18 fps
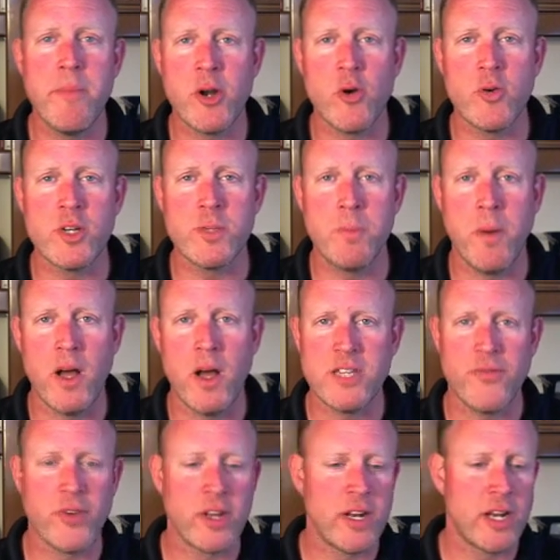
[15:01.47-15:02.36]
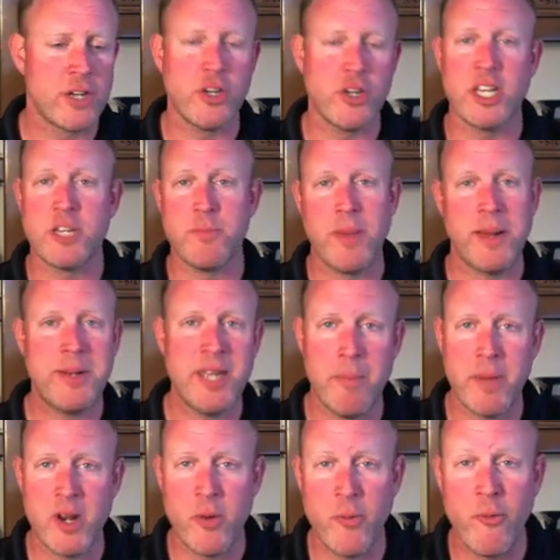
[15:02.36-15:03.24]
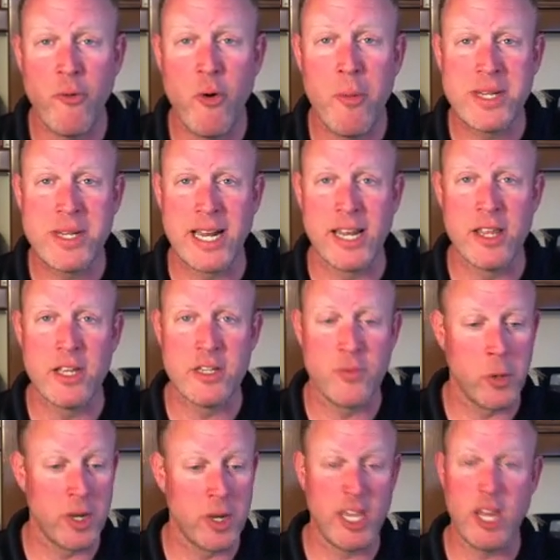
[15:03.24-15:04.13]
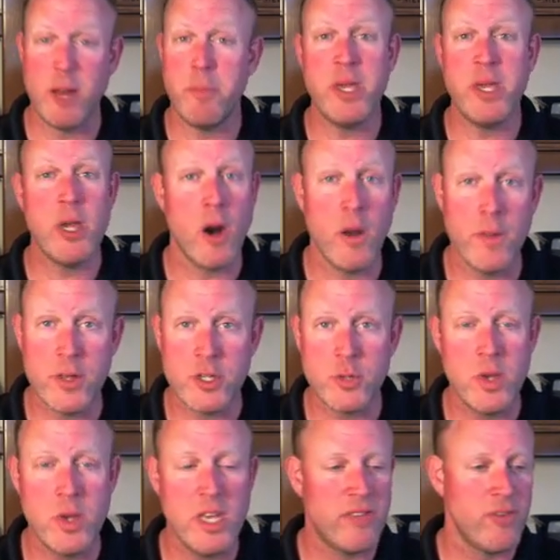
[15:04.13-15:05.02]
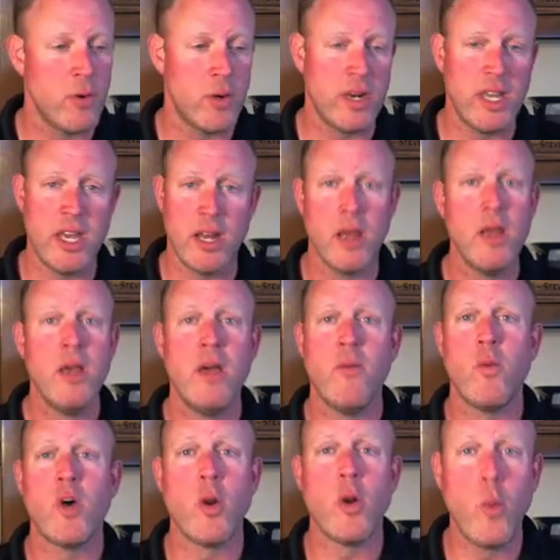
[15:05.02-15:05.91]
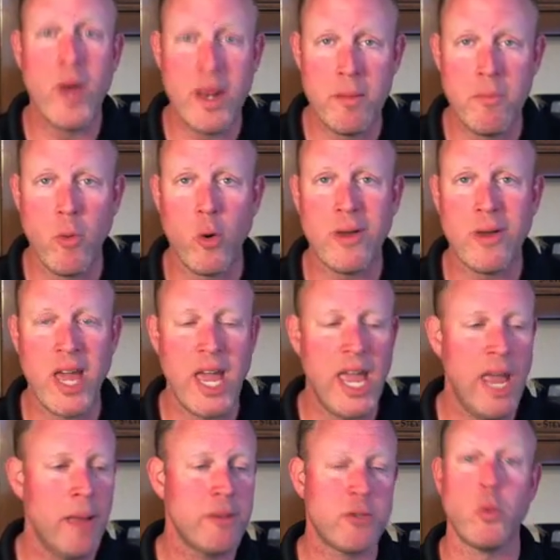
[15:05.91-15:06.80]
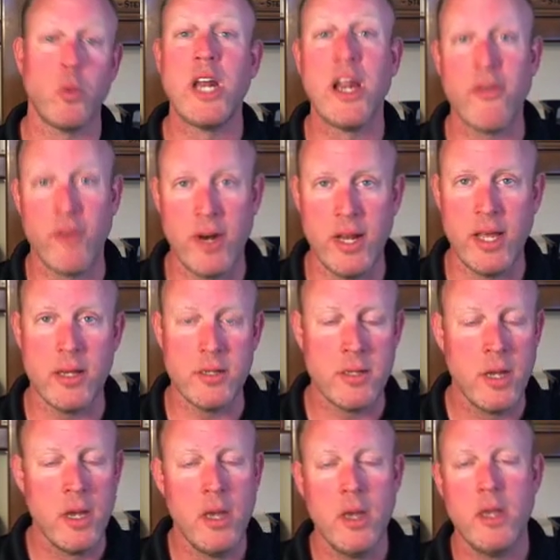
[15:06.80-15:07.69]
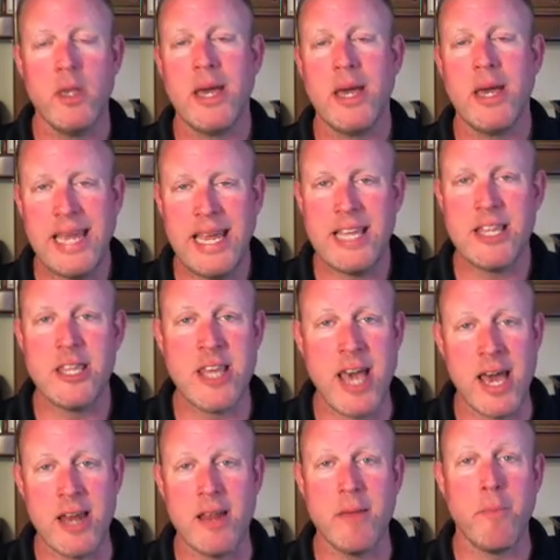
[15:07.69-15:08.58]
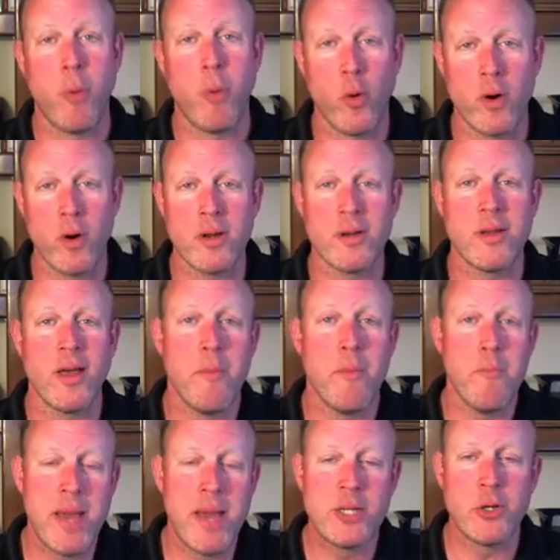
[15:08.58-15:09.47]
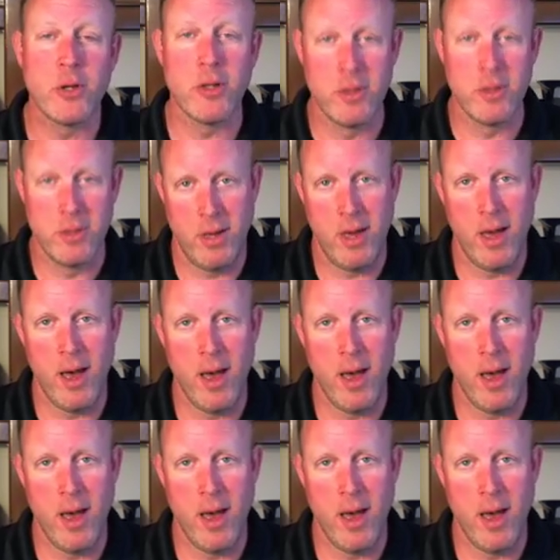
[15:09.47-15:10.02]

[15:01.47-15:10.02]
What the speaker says: me better response if you're going to actually expect to get better performance out of this. If you want to get a PR this week, if you want to want to win more games, whatever it is, you got to give them that important mental